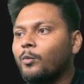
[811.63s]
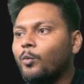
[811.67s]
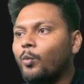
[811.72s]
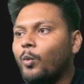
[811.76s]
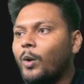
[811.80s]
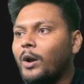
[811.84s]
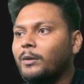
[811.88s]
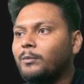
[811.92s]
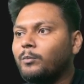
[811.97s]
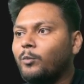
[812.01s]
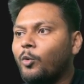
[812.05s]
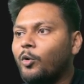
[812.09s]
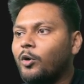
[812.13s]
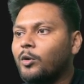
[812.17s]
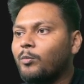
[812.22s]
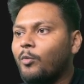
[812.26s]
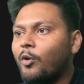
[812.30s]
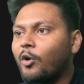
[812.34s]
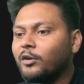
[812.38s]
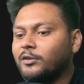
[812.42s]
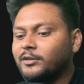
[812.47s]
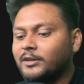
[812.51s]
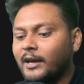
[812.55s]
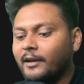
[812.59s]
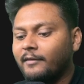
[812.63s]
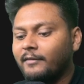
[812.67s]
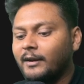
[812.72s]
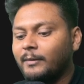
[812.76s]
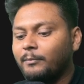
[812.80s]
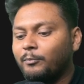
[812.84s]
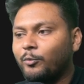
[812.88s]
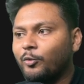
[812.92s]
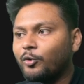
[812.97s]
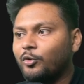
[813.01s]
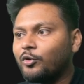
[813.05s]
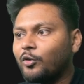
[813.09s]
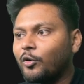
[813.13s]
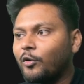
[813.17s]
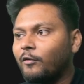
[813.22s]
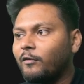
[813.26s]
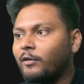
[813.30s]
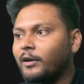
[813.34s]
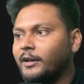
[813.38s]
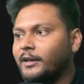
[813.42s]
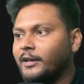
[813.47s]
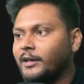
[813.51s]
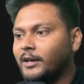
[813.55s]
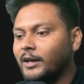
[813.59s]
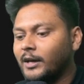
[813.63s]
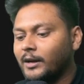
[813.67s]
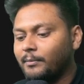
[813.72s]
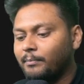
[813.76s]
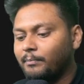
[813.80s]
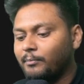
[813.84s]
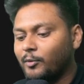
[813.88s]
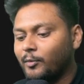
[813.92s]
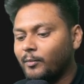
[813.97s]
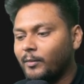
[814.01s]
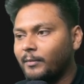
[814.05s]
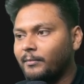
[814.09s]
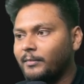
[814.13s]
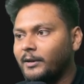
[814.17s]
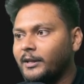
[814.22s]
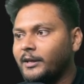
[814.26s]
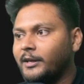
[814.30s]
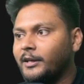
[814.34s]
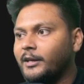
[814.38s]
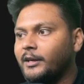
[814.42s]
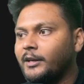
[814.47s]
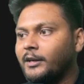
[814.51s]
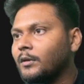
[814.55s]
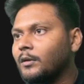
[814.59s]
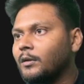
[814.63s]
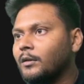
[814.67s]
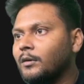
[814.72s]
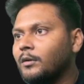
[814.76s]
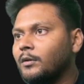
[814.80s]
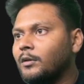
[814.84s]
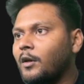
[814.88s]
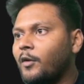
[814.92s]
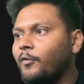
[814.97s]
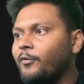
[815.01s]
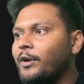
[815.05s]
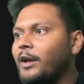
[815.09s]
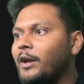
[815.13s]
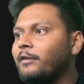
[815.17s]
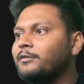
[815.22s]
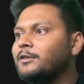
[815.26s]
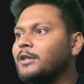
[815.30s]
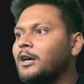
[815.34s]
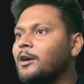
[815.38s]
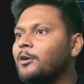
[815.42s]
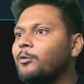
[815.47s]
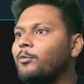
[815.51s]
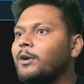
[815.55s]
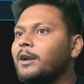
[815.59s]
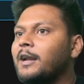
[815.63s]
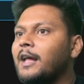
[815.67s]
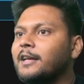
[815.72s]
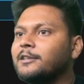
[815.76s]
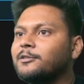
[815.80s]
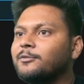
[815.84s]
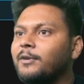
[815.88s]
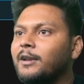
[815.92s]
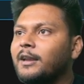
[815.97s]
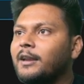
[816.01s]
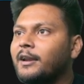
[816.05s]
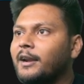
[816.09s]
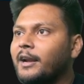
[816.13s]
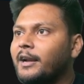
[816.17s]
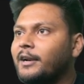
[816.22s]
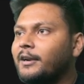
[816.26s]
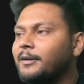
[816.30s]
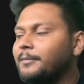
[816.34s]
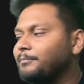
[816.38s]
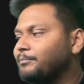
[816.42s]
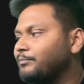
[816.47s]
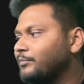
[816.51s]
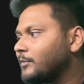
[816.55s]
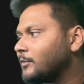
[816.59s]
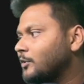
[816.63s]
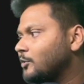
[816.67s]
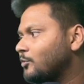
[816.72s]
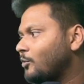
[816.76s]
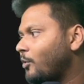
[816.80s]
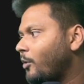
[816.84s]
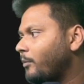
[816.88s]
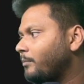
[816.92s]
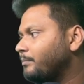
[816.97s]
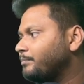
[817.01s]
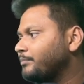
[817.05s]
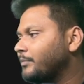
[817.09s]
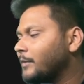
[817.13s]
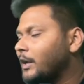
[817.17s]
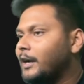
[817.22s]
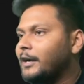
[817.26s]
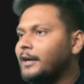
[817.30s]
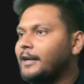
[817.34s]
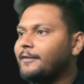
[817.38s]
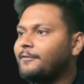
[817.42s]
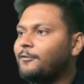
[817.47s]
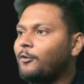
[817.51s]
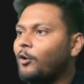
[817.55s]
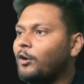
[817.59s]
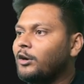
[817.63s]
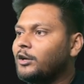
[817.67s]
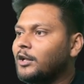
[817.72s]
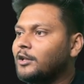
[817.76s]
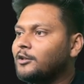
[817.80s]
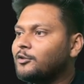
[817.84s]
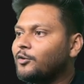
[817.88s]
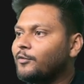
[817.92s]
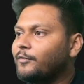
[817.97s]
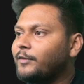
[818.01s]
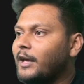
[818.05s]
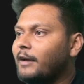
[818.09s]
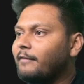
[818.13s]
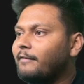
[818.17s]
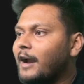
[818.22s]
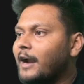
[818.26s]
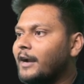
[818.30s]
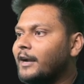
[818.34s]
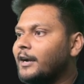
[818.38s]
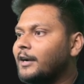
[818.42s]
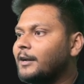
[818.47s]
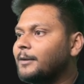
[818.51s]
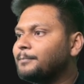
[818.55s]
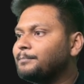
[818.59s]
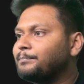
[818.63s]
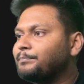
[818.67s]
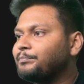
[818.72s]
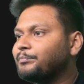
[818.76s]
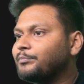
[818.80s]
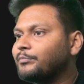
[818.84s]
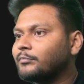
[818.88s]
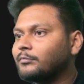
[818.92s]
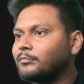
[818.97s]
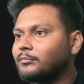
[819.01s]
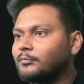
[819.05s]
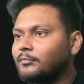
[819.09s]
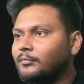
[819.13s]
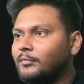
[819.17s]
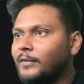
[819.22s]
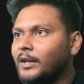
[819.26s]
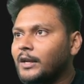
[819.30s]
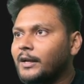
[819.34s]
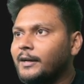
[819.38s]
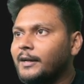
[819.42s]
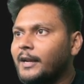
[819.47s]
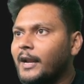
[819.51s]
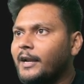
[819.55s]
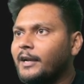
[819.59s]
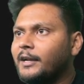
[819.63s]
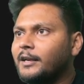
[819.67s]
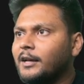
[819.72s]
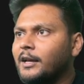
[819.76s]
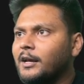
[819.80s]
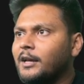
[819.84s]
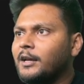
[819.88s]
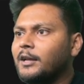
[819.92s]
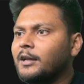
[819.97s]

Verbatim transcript: one more box i will put over here probably now we have third one as well right so default also we have added right